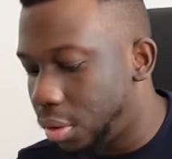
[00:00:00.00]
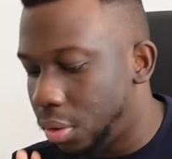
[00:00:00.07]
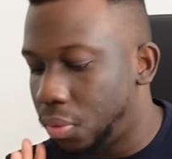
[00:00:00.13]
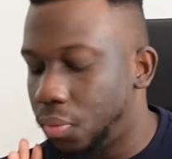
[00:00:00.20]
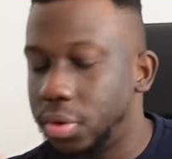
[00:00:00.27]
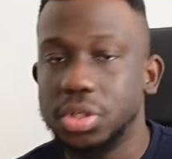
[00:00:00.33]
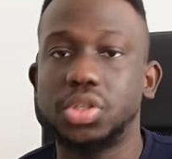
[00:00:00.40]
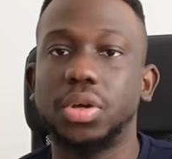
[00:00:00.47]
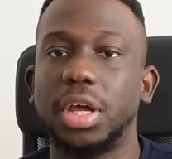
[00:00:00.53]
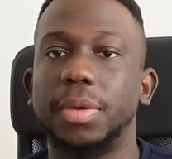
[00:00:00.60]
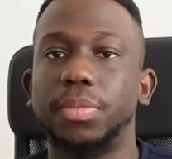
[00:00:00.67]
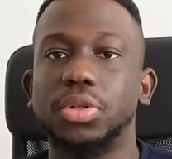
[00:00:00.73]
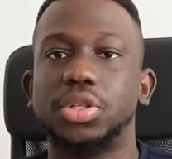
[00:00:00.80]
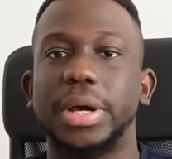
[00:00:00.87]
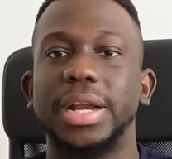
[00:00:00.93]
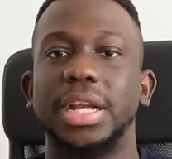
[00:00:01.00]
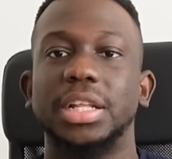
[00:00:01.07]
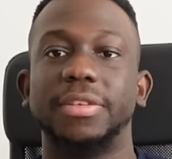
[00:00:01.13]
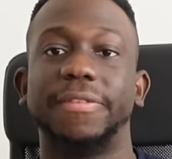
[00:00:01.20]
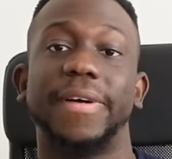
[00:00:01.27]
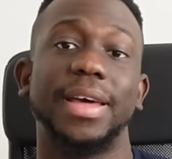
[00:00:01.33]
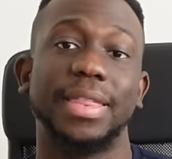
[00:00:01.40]
once you're able to
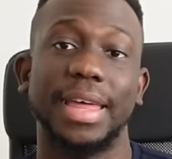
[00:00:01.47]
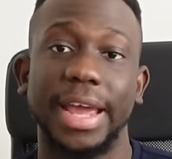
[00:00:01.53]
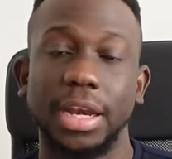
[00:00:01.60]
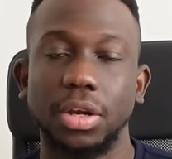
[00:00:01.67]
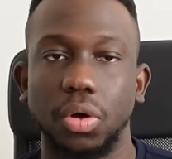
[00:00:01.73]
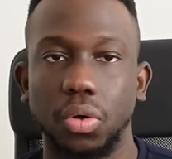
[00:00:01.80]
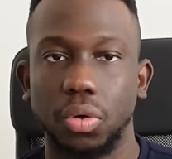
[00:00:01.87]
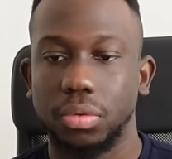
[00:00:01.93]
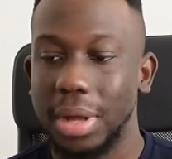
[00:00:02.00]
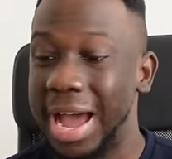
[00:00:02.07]
identify the end goal